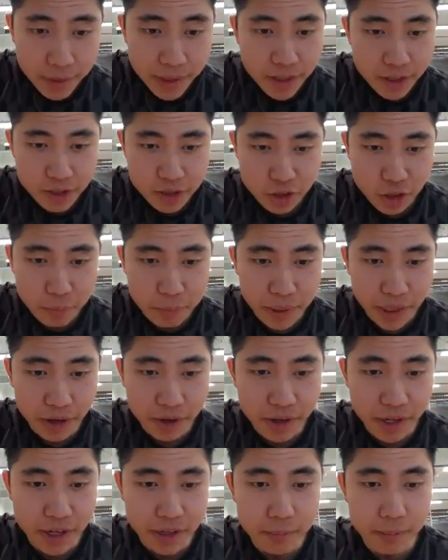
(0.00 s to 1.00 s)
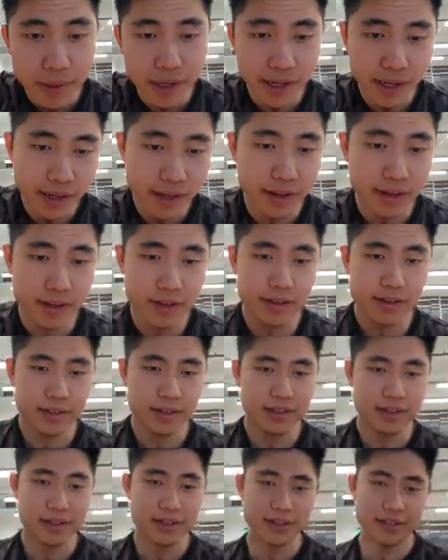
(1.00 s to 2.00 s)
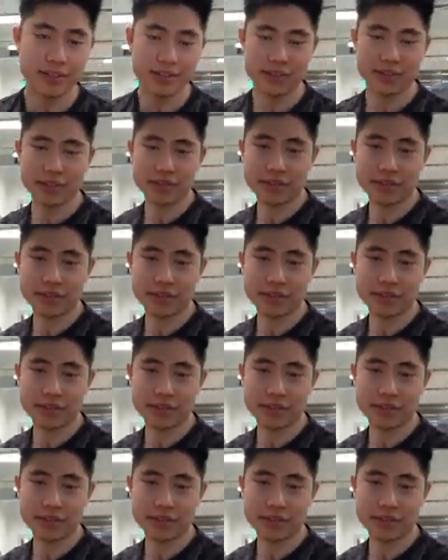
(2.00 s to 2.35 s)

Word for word: mean, there's no period, but yeah. Wait, you